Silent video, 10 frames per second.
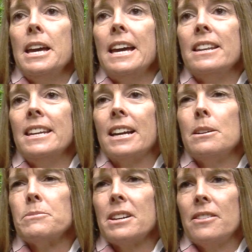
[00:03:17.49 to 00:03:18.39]
And he
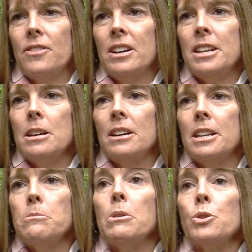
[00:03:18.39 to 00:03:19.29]
comes off
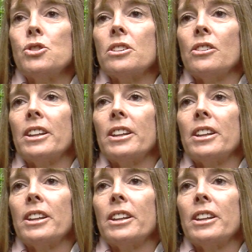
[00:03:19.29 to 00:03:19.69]
unemotional,